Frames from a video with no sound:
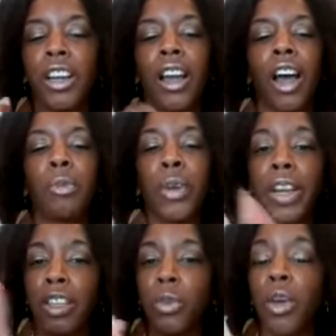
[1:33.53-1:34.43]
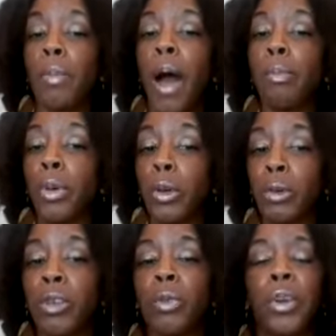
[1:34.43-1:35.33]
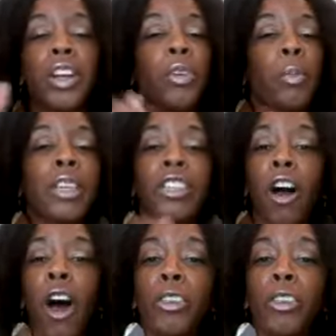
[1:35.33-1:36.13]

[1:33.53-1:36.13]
I'm ready to wear my boots. I'm ready to wear my scarves.